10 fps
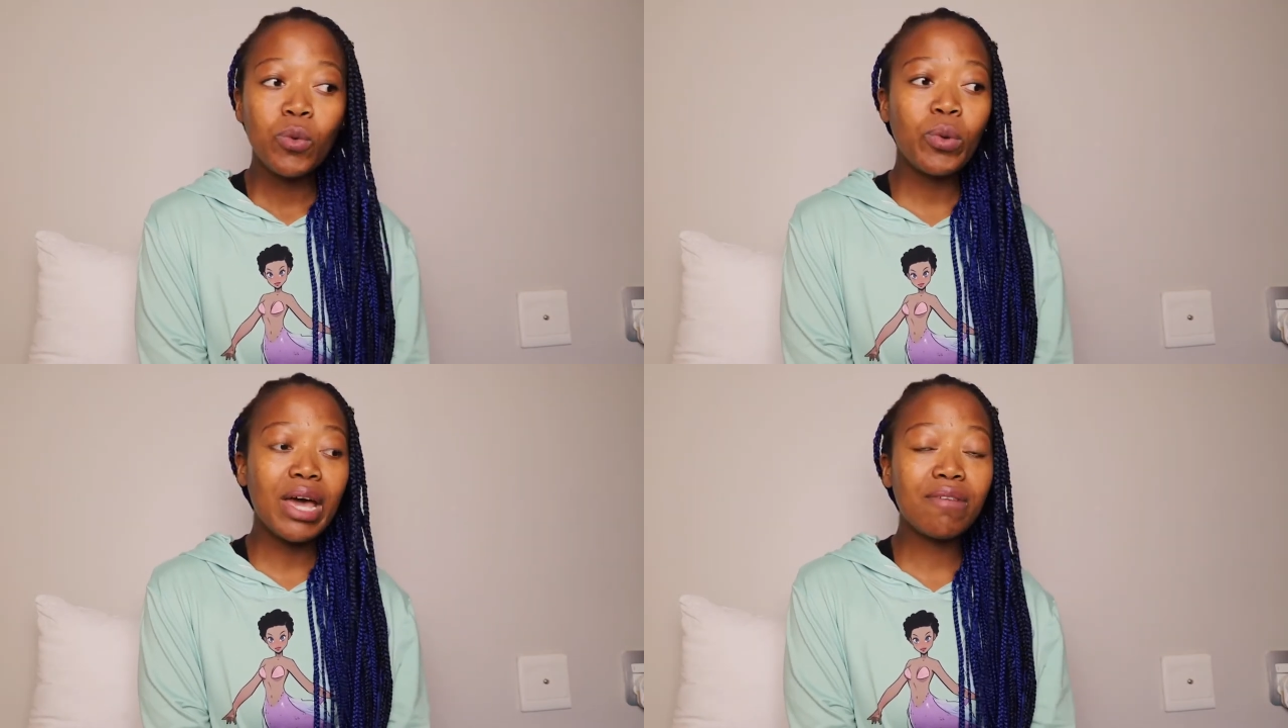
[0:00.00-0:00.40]

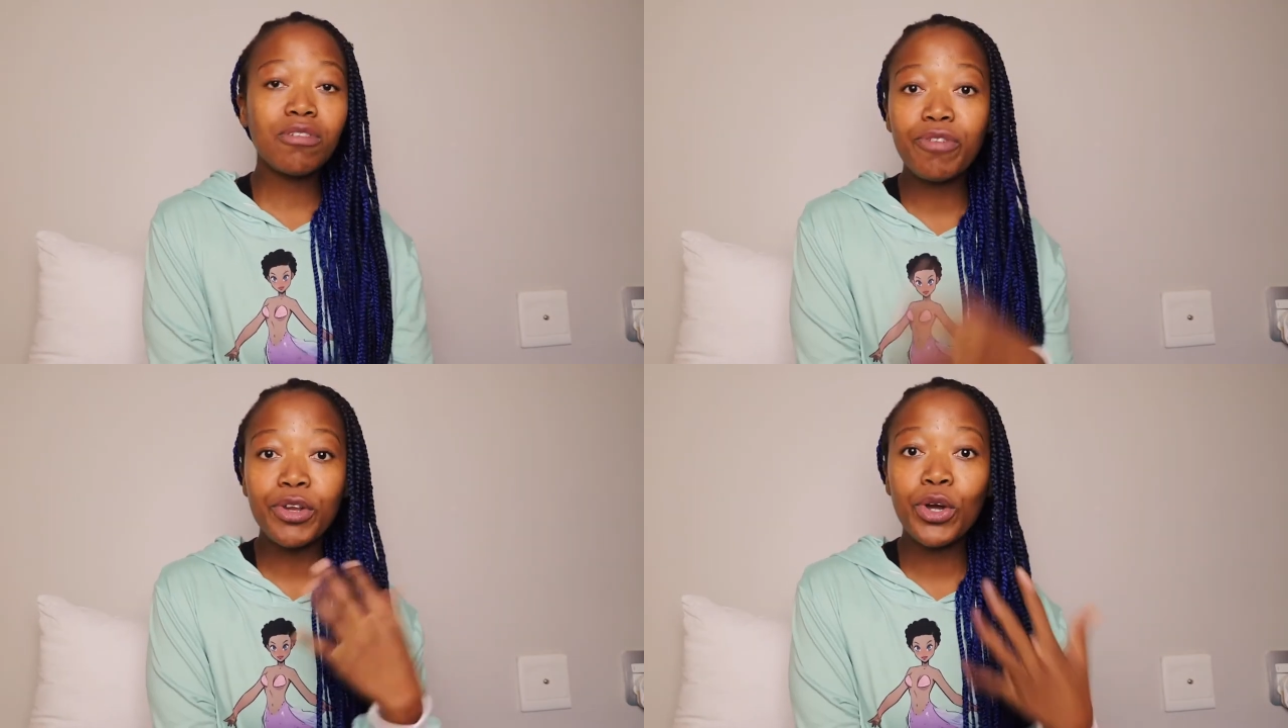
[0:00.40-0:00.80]
we have
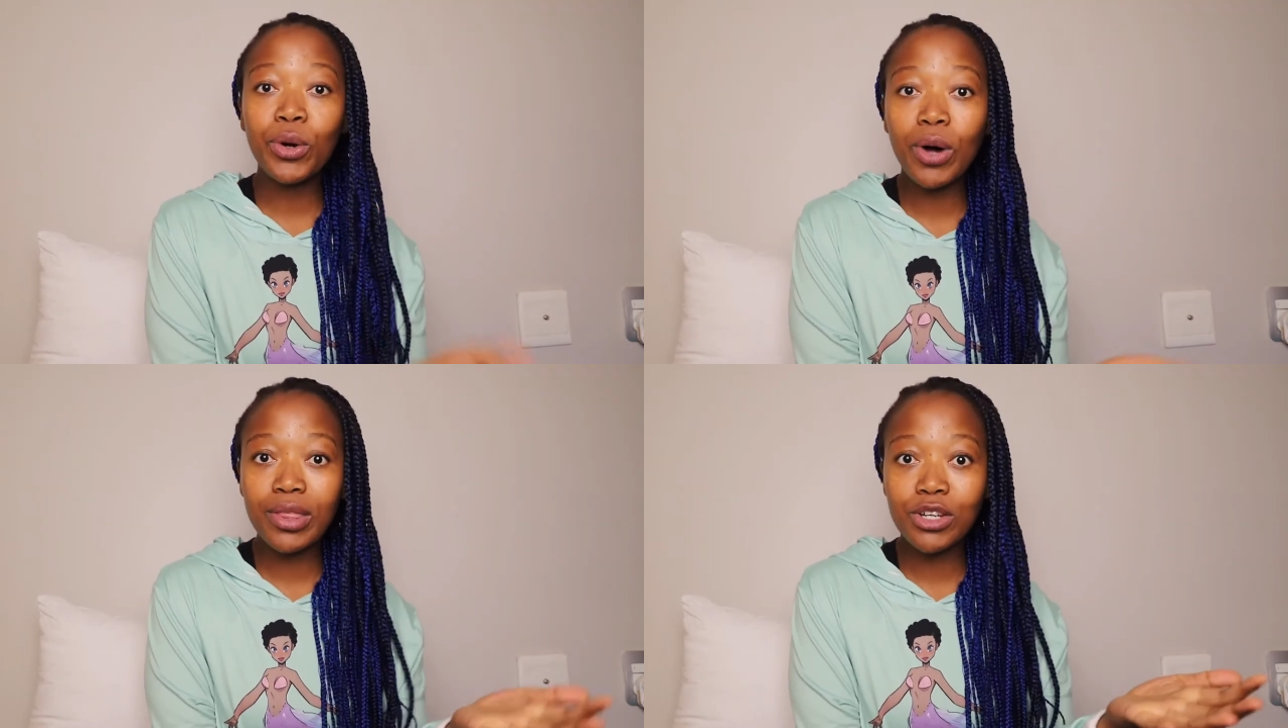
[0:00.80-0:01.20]
a
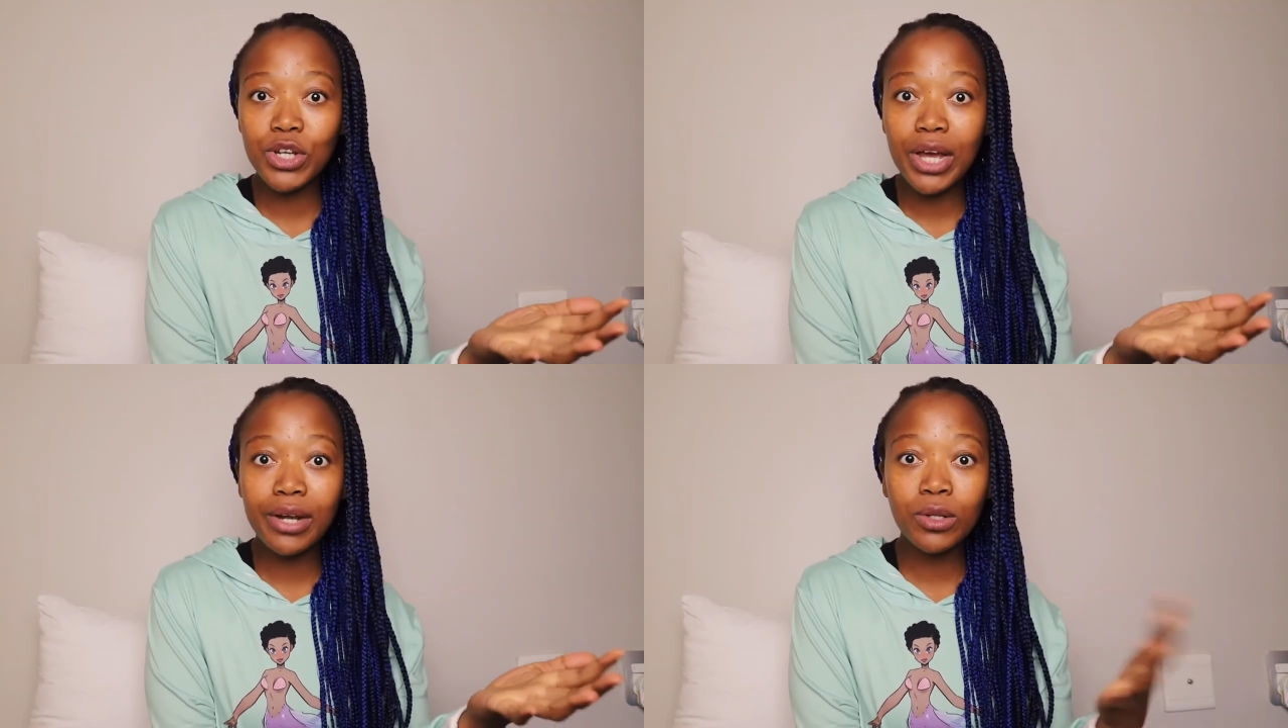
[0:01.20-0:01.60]
video on the
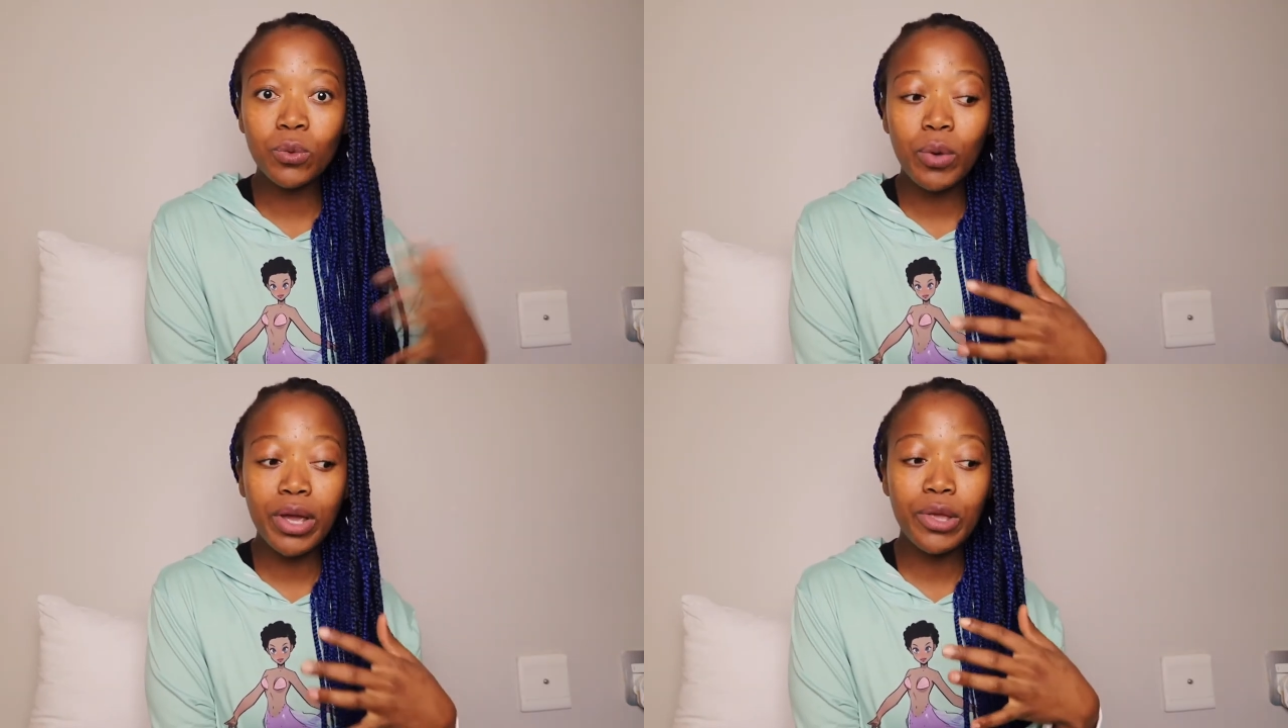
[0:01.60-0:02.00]

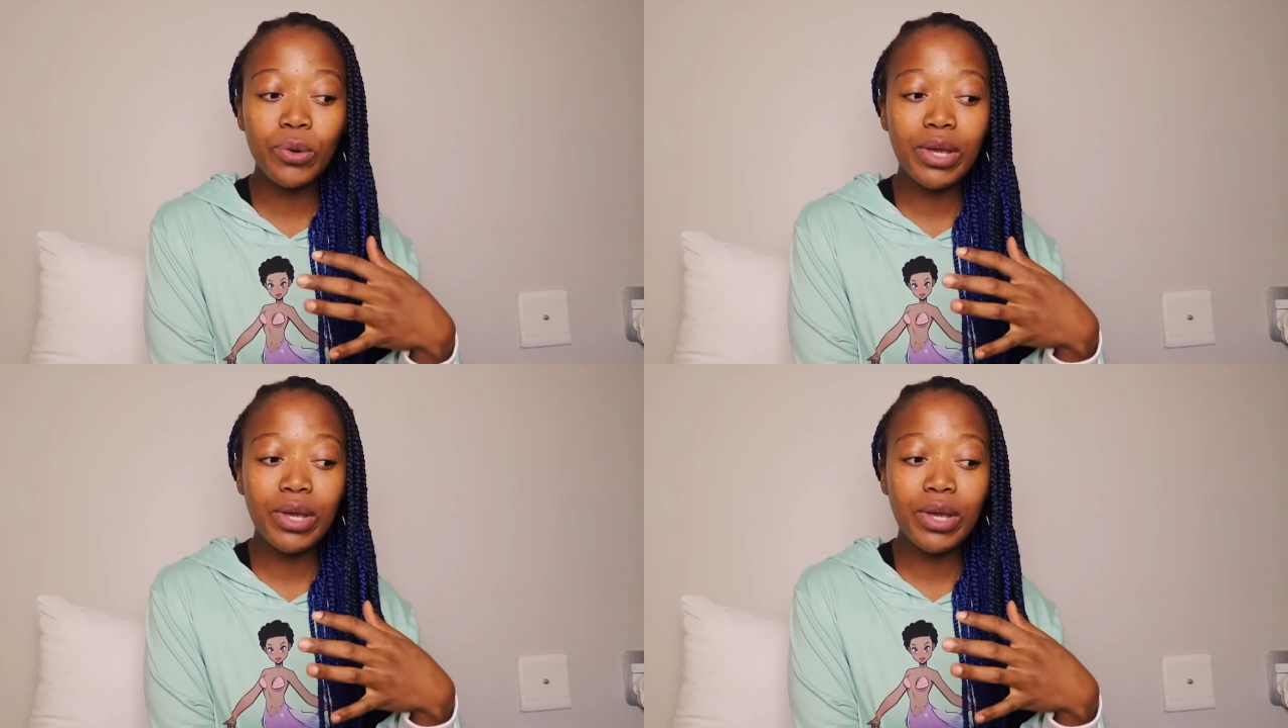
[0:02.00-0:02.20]
channel where you